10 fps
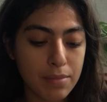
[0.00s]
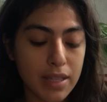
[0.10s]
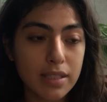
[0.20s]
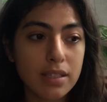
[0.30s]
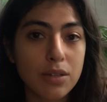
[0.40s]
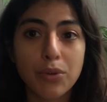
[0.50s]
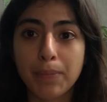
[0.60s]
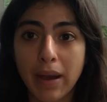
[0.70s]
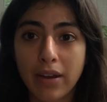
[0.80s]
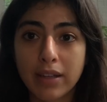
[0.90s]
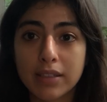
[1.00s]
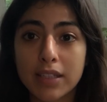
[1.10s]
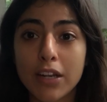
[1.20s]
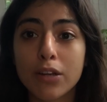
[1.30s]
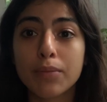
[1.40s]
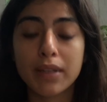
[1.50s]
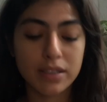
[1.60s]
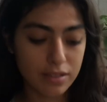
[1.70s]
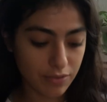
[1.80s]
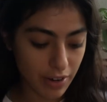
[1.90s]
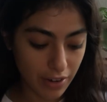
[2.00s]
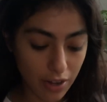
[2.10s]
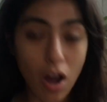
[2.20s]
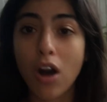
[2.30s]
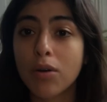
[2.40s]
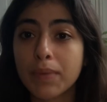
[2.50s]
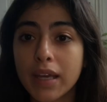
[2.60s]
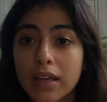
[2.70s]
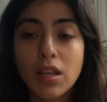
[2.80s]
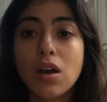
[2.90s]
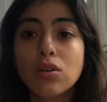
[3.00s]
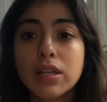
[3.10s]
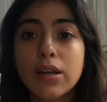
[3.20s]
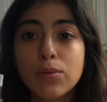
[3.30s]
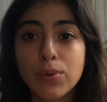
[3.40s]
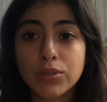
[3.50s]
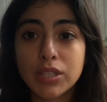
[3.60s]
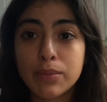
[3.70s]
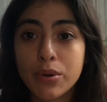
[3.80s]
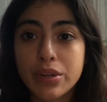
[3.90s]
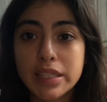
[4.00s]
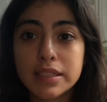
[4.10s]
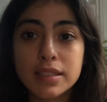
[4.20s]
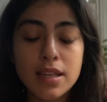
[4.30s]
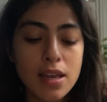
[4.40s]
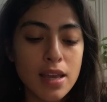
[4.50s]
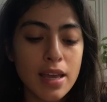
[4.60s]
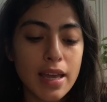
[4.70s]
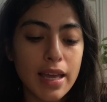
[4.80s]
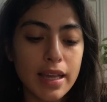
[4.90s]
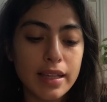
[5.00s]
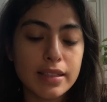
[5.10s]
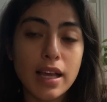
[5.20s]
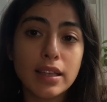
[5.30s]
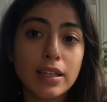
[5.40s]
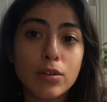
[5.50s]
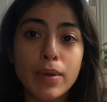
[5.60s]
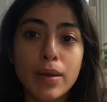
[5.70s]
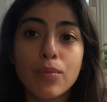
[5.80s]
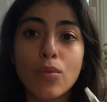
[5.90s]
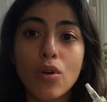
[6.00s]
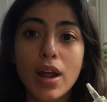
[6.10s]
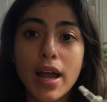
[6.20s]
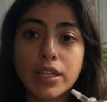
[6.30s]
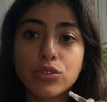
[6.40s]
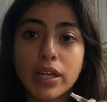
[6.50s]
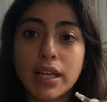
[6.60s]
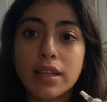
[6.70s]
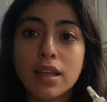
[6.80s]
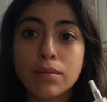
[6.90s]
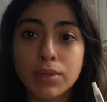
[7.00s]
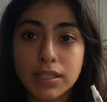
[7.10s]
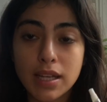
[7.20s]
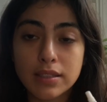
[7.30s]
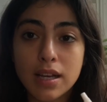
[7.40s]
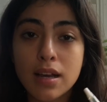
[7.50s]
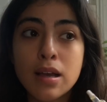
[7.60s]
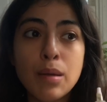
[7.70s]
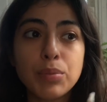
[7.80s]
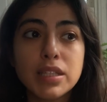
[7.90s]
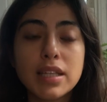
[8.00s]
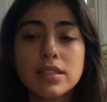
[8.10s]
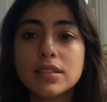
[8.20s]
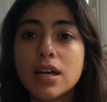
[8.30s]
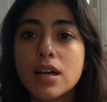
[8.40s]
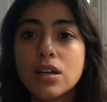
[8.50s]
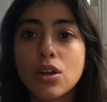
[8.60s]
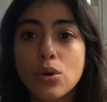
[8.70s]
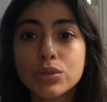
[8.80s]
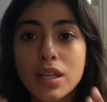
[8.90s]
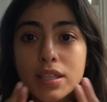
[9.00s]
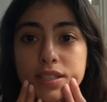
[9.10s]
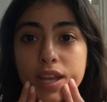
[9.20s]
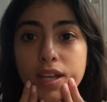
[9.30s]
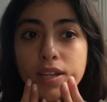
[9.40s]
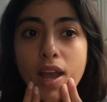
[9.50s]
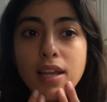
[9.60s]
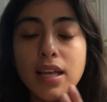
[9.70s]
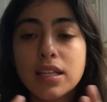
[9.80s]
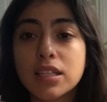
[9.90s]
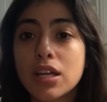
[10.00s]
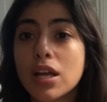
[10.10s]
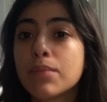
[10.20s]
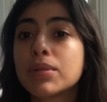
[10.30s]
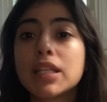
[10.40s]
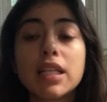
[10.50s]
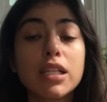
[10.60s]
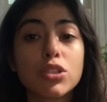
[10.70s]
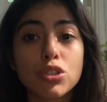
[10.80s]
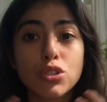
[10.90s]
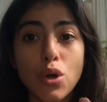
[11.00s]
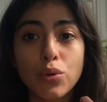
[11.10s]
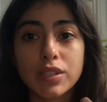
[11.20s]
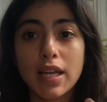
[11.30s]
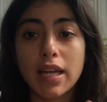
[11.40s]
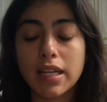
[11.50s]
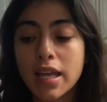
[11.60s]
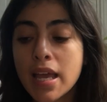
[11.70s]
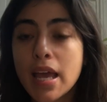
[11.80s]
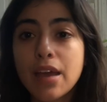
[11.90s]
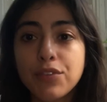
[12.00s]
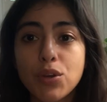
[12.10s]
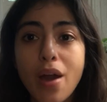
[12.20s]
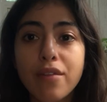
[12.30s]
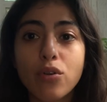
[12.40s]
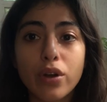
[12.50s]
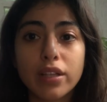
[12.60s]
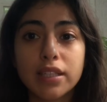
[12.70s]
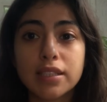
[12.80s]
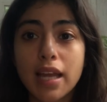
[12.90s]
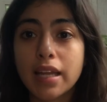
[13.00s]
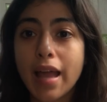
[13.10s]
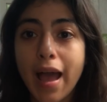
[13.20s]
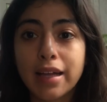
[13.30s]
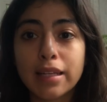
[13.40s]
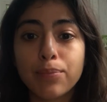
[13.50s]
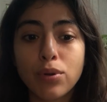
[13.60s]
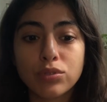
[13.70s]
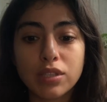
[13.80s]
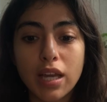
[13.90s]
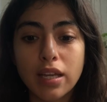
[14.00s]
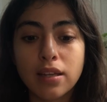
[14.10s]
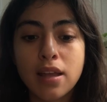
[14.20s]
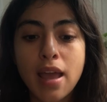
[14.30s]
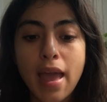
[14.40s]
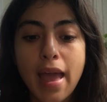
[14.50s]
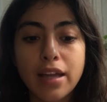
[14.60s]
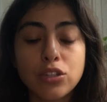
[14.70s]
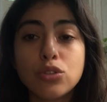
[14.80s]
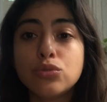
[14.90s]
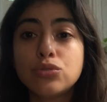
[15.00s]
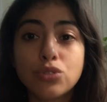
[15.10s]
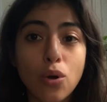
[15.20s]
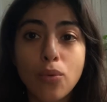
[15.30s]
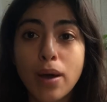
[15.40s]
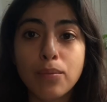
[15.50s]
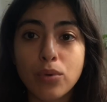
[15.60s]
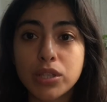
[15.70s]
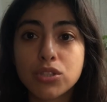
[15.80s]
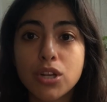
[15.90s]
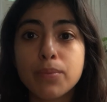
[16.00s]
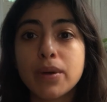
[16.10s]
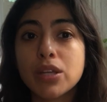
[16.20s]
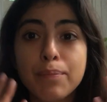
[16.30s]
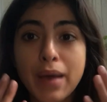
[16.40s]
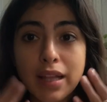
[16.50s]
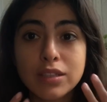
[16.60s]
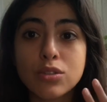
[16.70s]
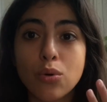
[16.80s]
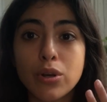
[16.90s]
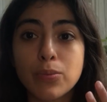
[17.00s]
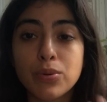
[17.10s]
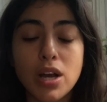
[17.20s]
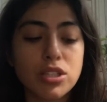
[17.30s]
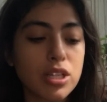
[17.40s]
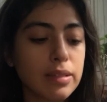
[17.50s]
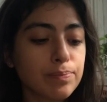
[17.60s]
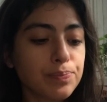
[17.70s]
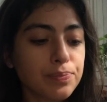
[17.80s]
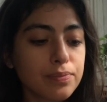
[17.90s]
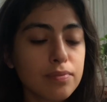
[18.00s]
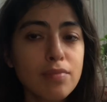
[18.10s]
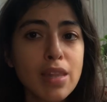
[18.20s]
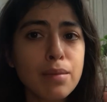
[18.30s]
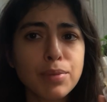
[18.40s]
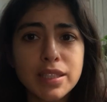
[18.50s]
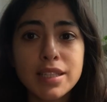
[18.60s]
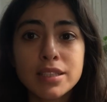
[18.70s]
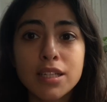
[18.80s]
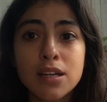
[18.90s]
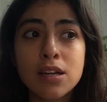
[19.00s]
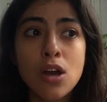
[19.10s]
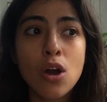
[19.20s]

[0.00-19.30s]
This is a repairing serum. It's very calming. Oligo Protein Marines is a little bit more hydrating than Placenta. Placenta goes on the skin and it completely soaks in. If you have oily skin, acne prone skin, and you don't want moisture but balance the oil production, Placenta